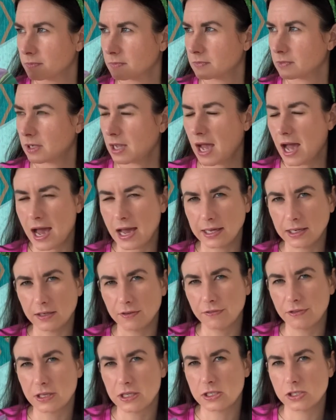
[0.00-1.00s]
kind of
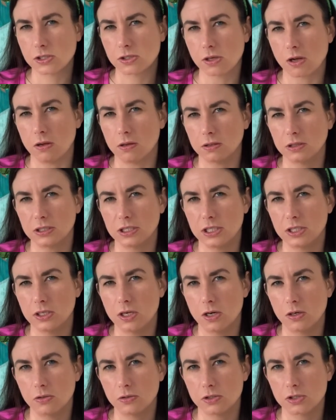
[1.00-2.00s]
these salty
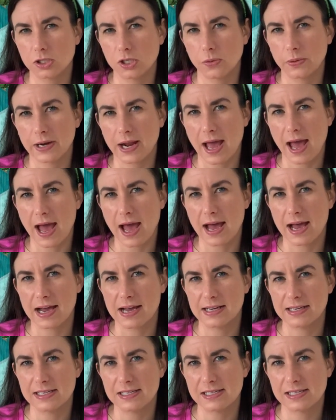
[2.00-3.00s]
notes, so it
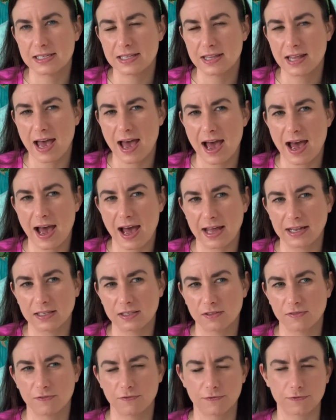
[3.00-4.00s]
has that
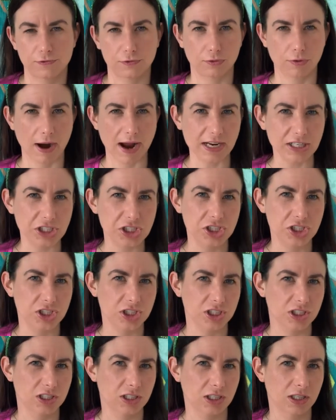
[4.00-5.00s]
fresh
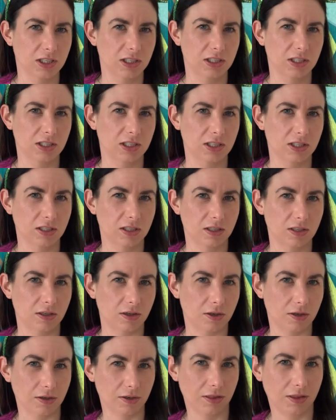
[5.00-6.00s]

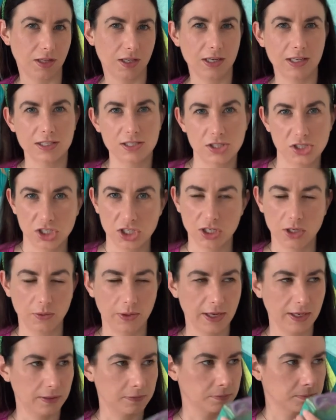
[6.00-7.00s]
earthiness to
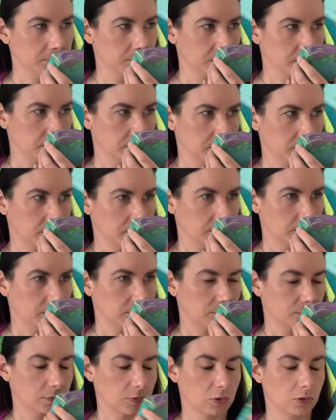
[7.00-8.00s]
it.
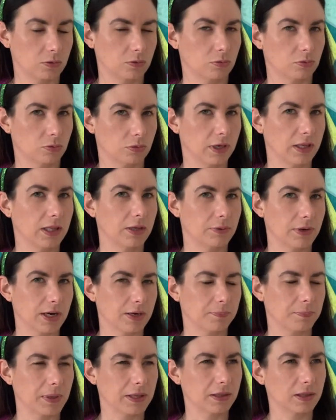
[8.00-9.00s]
Really
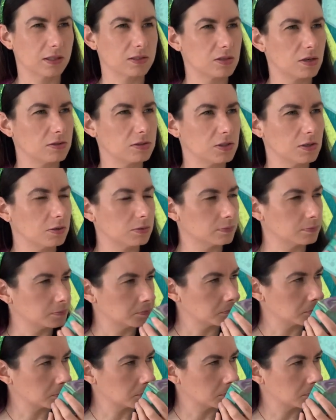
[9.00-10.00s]
recommend. But there's also,
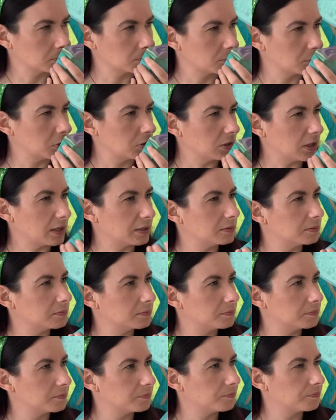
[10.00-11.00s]
hold on,
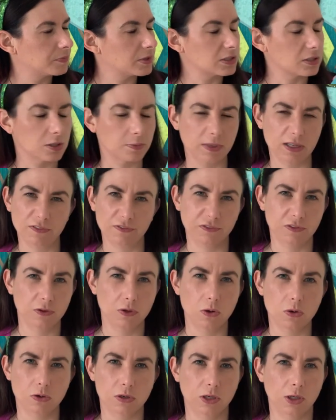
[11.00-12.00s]
there's a little bit of
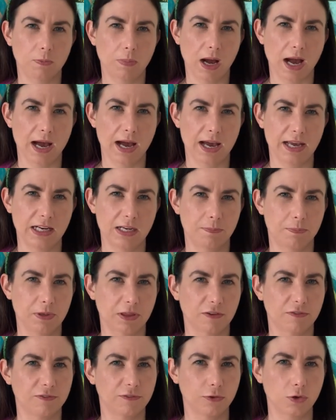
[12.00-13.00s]
floral behind it, but the
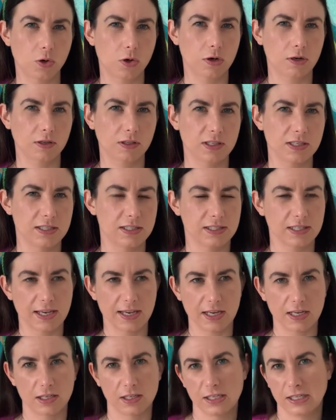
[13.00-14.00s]
floral is
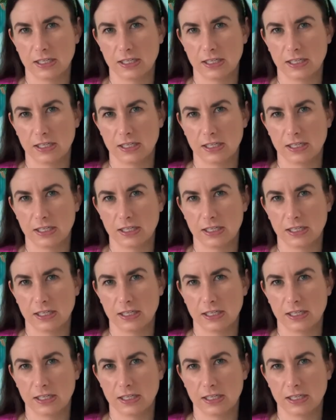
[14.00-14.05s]
like